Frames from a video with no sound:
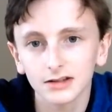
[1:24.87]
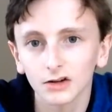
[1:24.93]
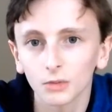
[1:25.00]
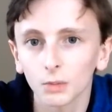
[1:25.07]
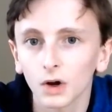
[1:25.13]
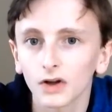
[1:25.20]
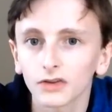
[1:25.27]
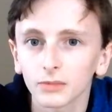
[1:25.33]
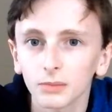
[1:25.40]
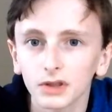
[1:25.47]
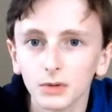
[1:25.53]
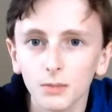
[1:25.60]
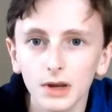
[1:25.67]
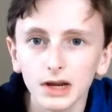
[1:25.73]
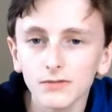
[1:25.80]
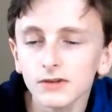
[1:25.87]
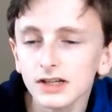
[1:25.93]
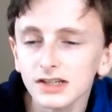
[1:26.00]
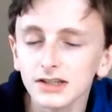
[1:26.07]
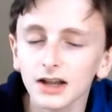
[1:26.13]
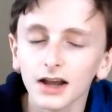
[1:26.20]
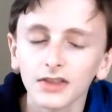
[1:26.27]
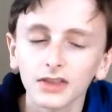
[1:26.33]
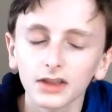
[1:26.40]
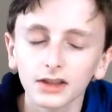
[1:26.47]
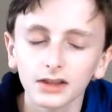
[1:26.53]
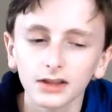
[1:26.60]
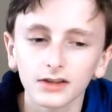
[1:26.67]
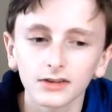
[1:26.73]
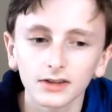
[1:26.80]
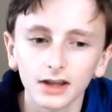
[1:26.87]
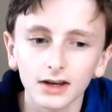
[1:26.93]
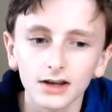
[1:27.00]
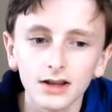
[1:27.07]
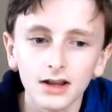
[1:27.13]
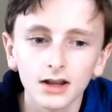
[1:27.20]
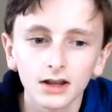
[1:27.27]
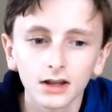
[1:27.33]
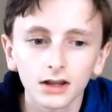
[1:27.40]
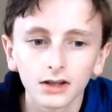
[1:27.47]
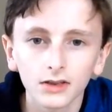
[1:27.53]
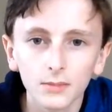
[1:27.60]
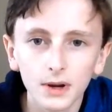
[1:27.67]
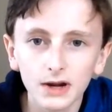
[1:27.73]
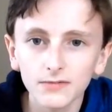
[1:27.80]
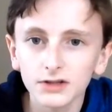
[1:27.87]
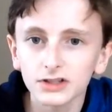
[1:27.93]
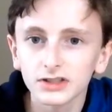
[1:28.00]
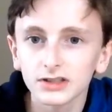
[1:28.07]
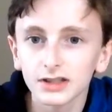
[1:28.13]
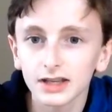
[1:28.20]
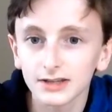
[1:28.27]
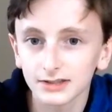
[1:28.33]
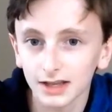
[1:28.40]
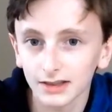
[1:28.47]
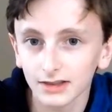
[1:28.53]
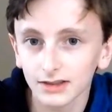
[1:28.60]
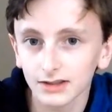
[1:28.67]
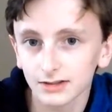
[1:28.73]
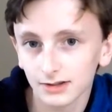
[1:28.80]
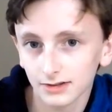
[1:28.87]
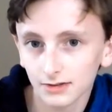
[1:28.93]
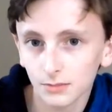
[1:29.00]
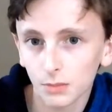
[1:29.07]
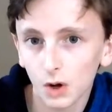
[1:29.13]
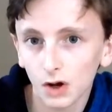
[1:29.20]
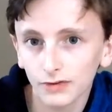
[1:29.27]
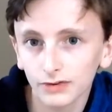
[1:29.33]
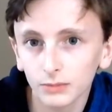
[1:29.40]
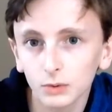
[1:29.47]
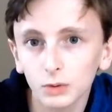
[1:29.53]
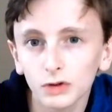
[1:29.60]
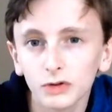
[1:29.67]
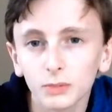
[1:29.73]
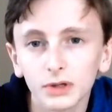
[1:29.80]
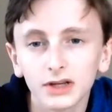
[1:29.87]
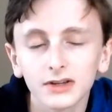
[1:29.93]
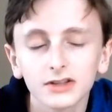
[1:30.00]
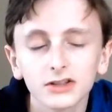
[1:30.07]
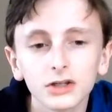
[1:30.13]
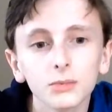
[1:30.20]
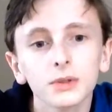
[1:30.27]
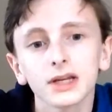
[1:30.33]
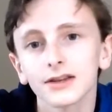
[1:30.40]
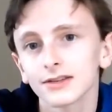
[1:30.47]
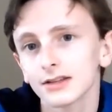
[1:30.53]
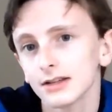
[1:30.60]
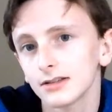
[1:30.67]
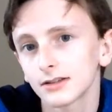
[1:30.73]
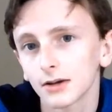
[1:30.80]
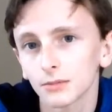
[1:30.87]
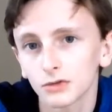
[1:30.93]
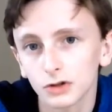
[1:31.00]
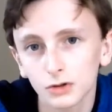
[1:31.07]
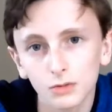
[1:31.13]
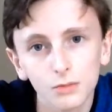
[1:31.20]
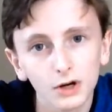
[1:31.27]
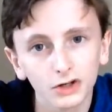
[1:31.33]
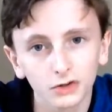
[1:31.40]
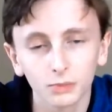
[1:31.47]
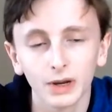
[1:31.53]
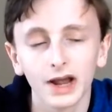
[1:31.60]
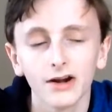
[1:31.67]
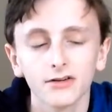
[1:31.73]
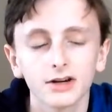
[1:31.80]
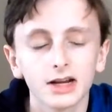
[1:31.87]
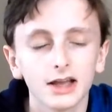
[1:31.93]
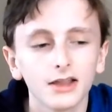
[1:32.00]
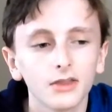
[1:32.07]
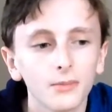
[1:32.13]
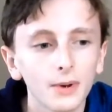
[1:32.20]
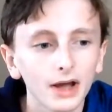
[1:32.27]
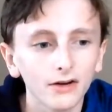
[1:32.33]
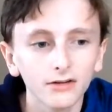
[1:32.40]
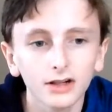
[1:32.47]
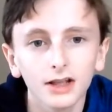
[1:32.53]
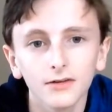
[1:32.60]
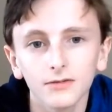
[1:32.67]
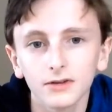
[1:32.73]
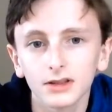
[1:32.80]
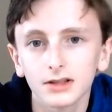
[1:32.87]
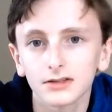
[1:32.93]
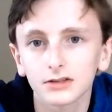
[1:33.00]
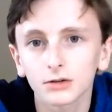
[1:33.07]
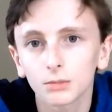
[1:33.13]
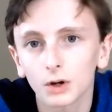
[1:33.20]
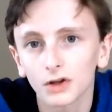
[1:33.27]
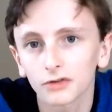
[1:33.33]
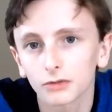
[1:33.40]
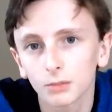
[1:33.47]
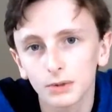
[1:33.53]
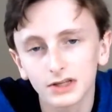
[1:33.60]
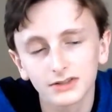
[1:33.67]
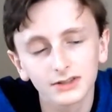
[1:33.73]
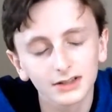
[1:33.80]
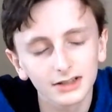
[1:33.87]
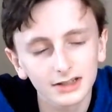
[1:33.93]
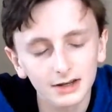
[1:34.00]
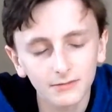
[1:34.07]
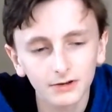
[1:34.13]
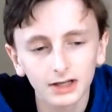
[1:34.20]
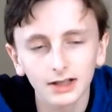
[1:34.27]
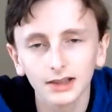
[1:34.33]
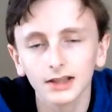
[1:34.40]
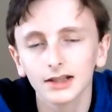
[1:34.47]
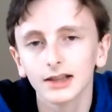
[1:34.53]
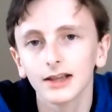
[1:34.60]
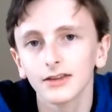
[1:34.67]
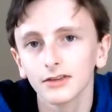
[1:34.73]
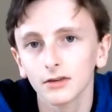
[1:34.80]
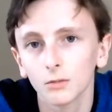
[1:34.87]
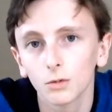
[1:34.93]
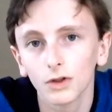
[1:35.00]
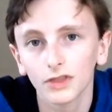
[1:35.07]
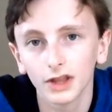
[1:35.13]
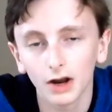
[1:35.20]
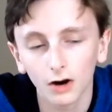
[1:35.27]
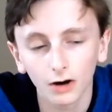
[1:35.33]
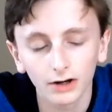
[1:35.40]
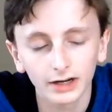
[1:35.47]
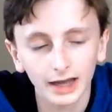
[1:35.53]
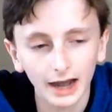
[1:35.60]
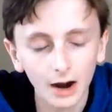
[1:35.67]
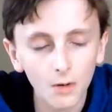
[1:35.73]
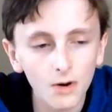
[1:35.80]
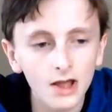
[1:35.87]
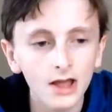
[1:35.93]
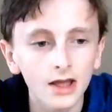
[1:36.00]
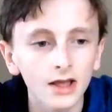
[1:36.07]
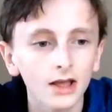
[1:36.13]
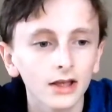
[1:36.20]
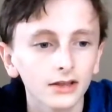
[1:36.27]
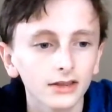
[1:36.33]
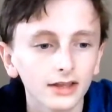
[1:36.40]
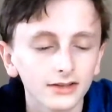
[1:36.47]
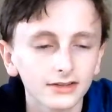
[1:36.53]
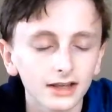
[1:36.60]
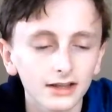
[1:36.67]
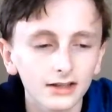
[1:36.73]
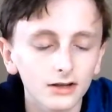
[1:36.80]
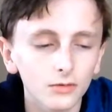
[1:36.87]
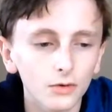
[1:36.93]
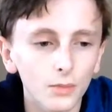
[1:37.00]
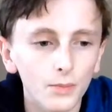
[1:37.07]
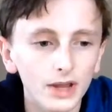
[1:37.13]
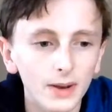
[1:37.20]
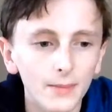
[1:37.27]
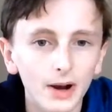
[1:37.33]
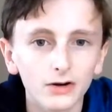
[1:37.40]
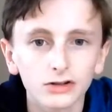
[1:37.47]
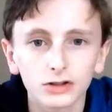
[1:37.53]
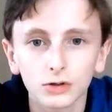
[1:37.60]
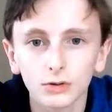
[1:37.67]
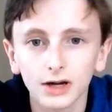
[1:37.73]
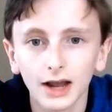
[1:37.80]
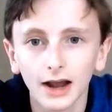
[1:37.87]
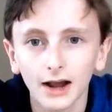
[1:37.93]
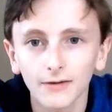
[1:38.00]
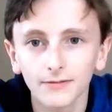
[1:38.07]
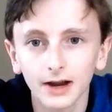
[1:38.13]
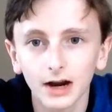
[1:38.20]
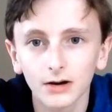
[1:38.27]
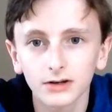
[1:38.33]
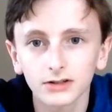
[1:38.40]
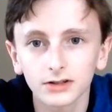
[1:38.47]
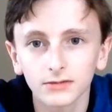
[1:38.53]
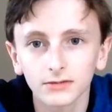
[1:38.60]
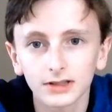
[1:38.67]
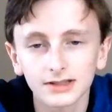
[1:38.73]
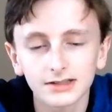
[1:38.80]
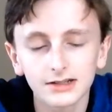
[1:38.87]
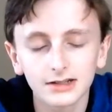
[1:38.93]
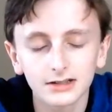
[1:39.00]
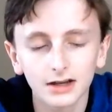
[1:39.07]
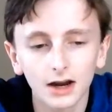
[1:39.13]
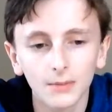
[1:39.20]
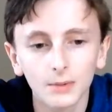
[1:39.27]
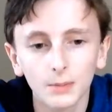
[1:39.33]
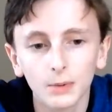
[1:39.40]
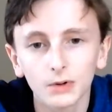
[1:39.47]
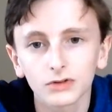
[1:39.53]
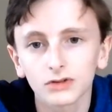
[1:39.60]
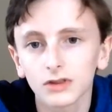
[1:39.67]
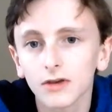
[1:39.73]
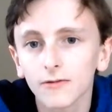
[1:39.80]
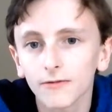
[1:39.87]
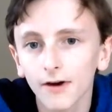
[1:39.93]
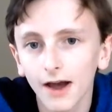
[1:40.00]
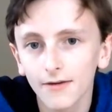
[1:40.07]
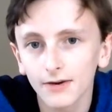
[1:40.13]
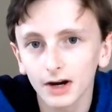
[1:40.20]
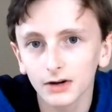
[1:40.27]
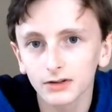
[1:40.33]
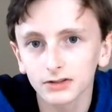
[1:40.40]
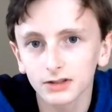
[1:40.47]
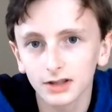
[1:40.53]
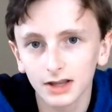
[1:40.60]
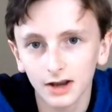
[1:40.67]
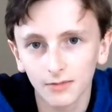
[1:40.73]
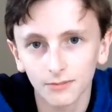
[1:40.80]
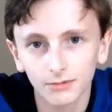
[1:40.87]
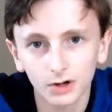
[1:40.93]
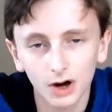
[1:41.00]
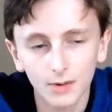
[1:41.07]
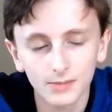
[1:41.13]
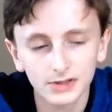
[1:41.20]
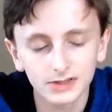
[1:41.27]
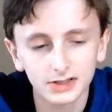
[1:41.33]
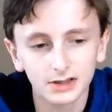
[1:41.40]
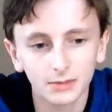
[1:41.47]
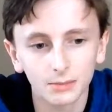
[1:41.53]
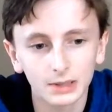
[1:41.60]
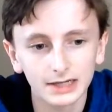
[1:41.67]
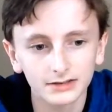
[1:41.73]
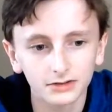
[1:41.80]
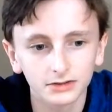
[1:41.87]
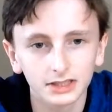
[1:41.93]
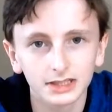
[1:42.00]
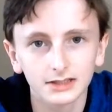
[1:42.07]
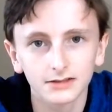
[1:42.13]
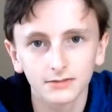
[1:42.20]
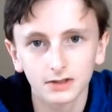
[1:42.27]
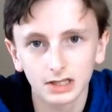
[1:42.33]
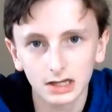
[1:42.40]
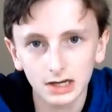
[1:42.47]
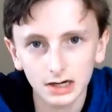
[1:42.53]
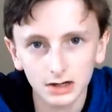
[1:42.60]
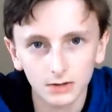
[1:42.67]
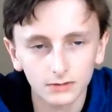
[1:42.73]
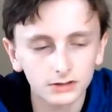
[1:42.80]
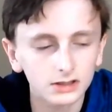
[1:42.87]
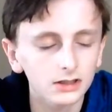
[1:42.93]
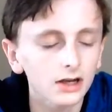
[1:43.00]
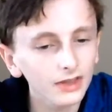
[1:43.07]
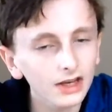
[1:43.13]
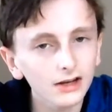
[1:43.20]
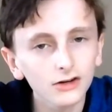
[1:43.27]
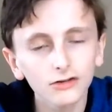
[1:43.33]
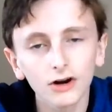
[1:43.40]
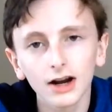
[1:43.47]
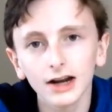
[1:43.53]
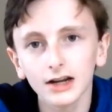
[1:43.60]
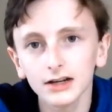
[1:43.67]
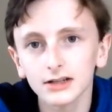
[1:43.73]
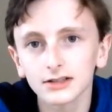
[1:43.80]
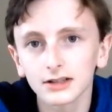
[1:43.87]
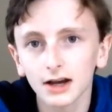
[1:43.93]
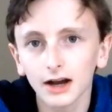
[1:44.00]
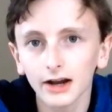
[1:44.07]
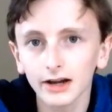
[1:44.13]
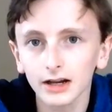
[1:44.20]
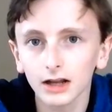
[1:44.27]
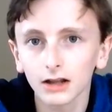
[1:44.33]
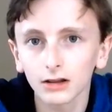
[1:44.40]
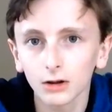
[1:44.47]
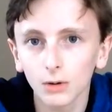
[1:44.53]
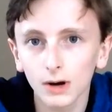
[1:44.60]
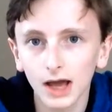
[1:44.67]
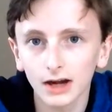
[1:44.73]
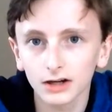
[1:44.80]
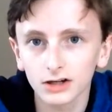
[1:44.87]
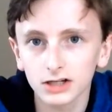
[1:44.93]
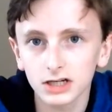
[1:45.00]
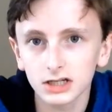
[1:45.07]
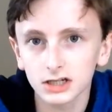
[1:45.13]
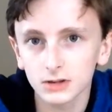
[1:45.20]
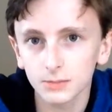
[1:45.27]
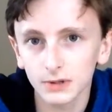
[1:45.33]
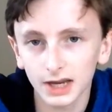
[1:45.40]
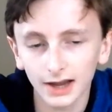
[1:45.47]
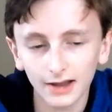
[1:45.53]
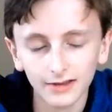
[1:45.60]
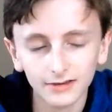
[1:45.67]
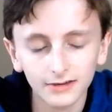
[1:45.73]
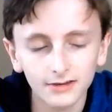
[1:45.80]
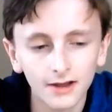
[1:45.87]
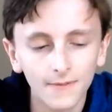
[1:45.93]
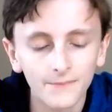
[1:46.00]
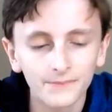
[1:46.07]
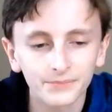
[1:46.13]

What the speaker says: EarPods. But the main reason they said that this isn't possible is because GPS eats up too much battery, and the battery life in these EarPods would be significantly less than what they are now. They said that it would be about 2.5 hours of listening time opposed to the 5 hours that they have promised in the press release of the keynote. If they could try and design a low energy GPS,